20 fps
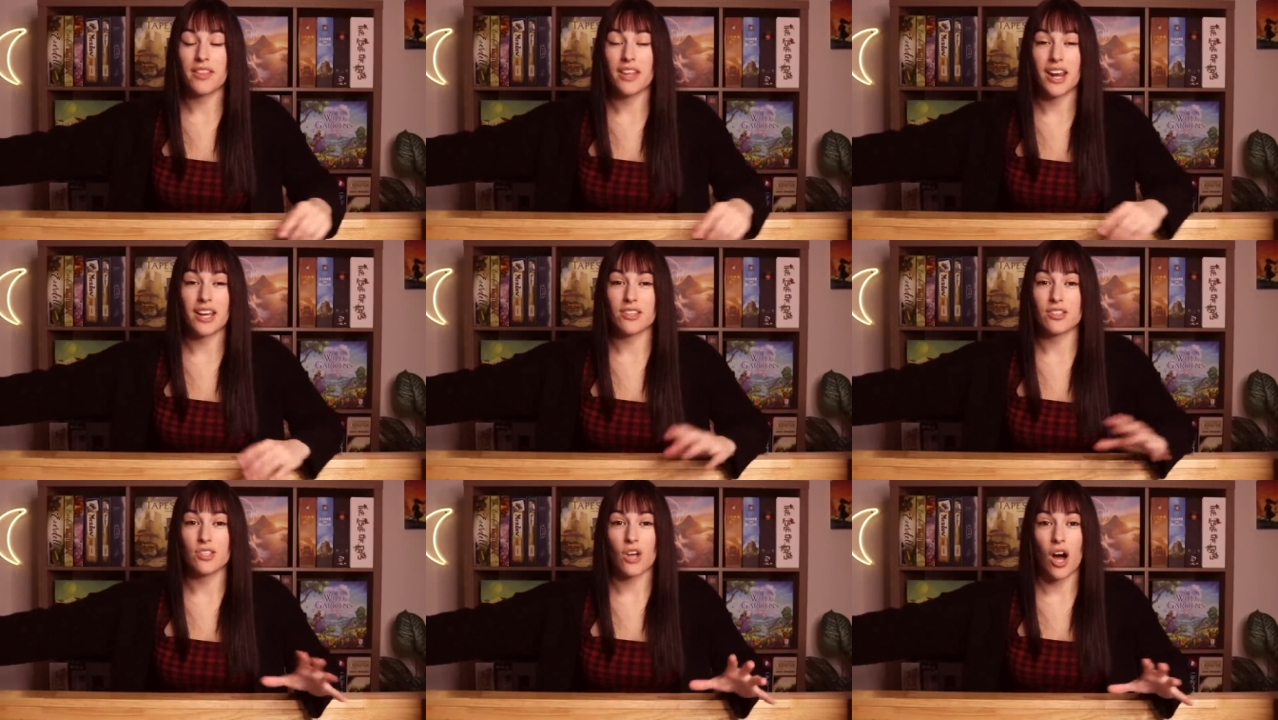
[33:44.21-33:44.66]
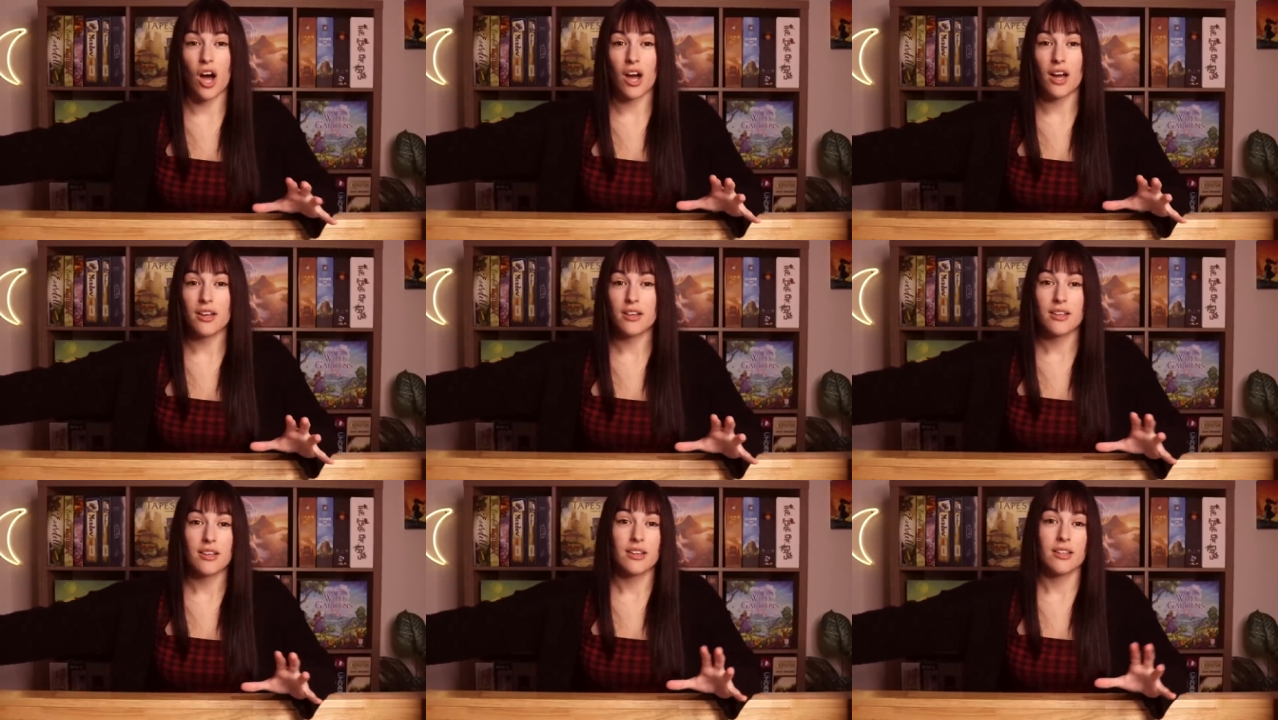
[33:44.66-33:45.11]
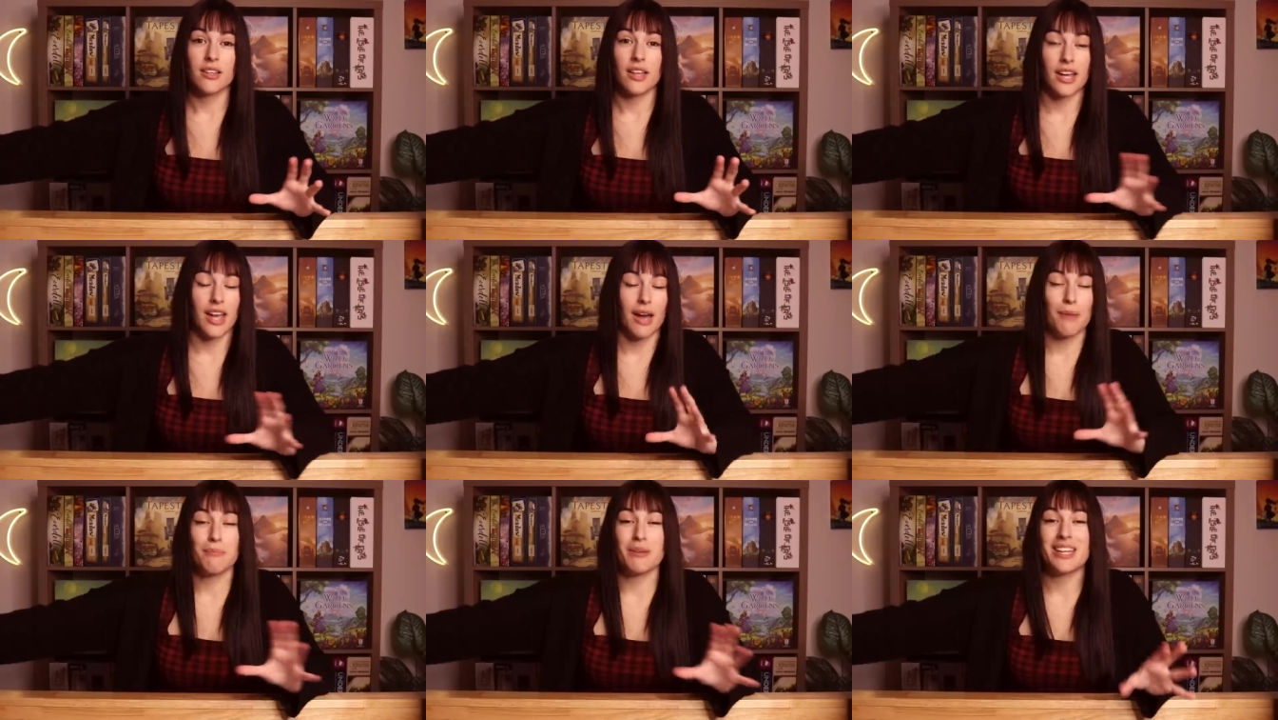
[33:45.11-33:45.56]
that I saw
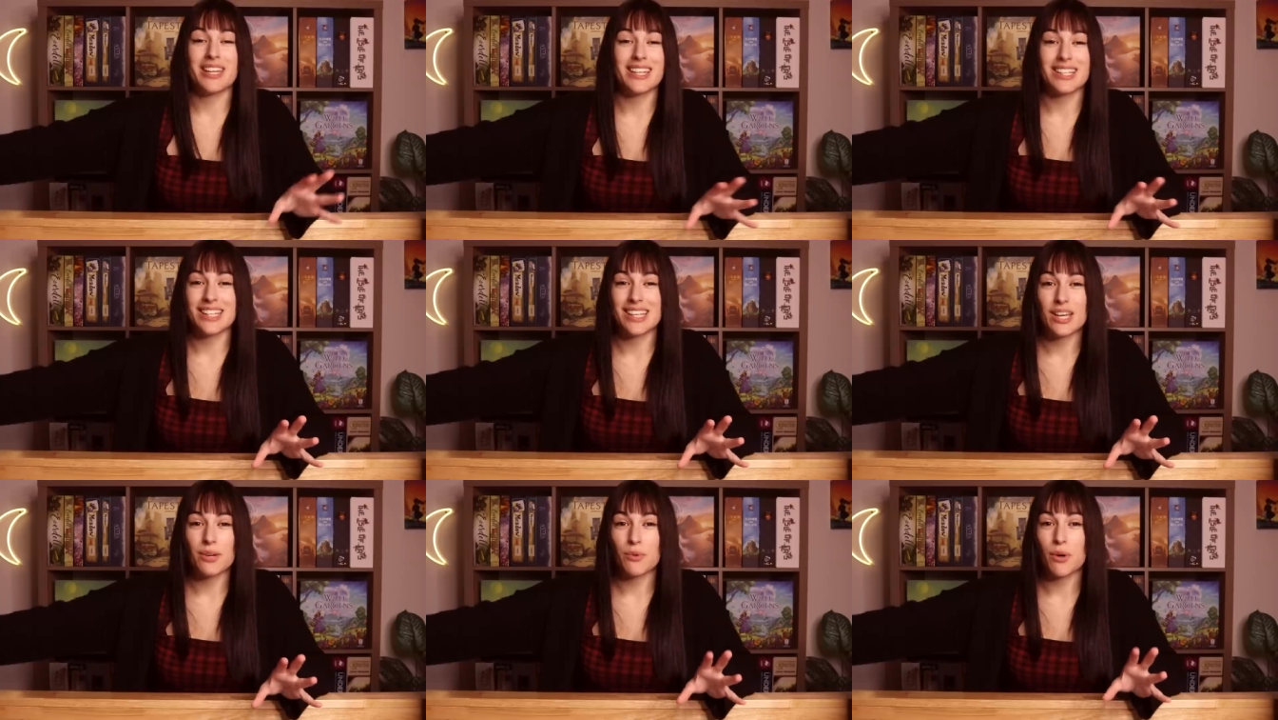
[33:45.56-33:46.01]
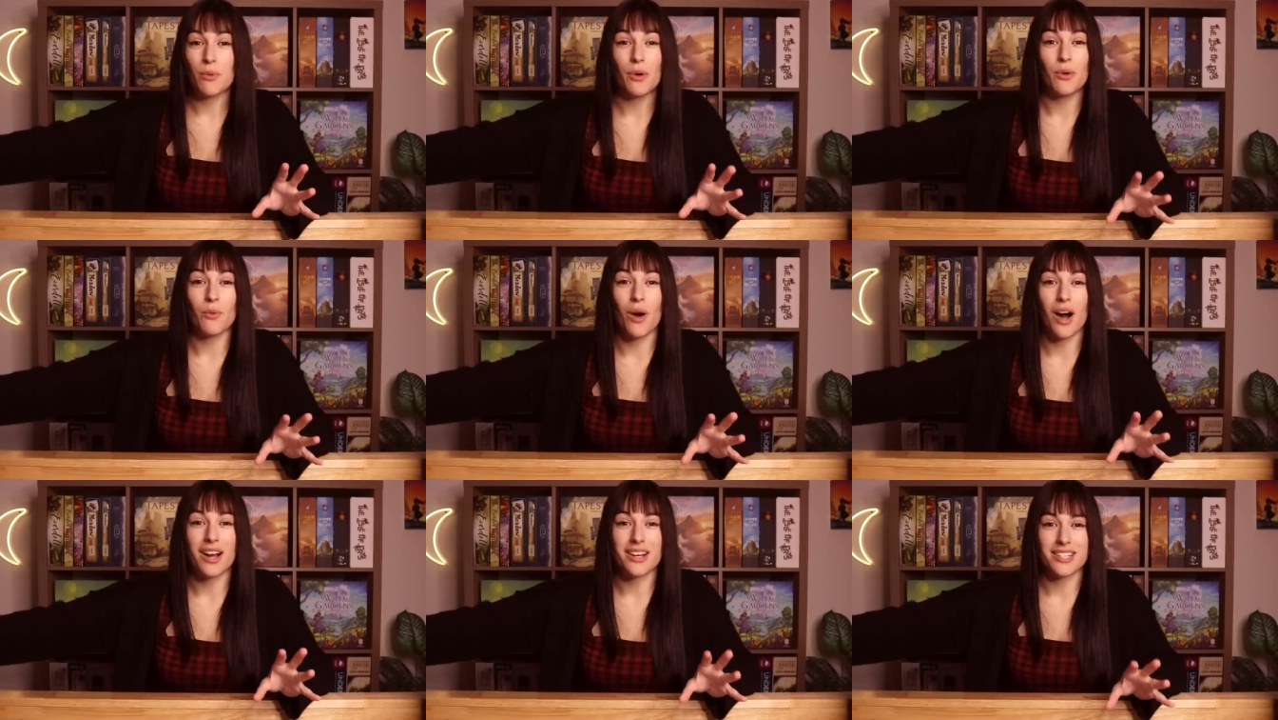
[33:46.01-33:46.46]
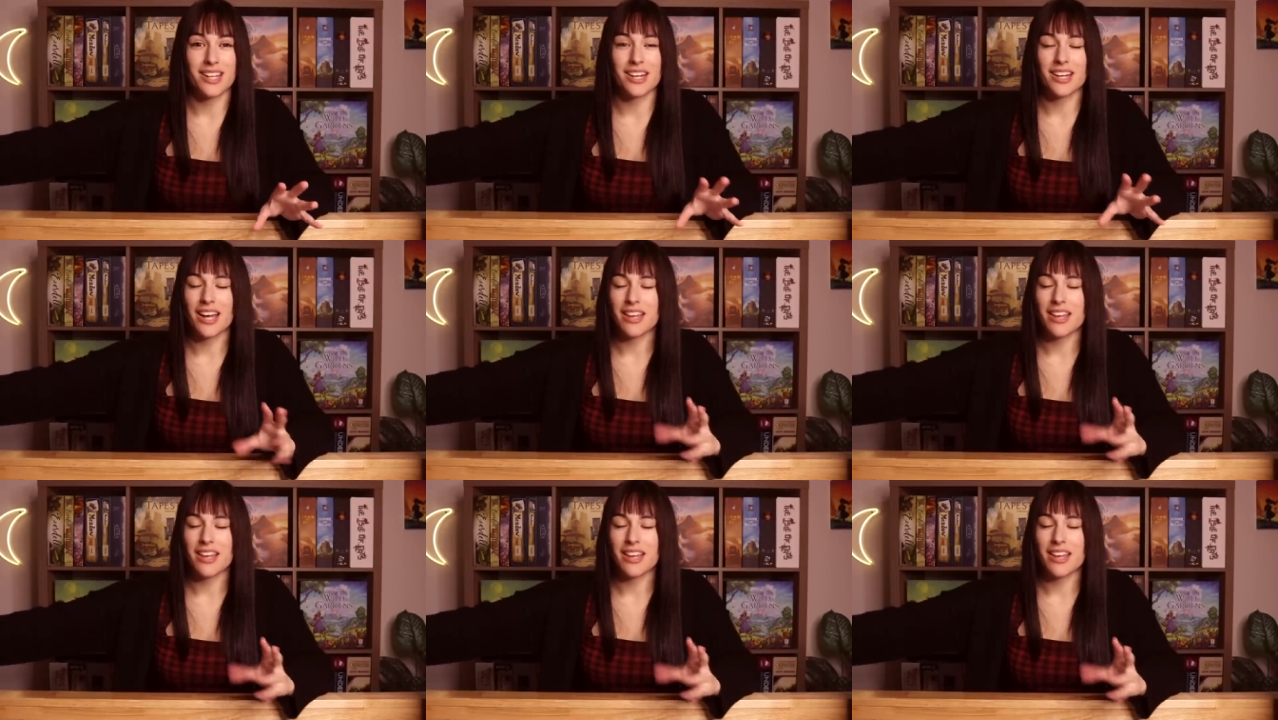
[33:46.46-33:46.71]
like immediately when we walked in.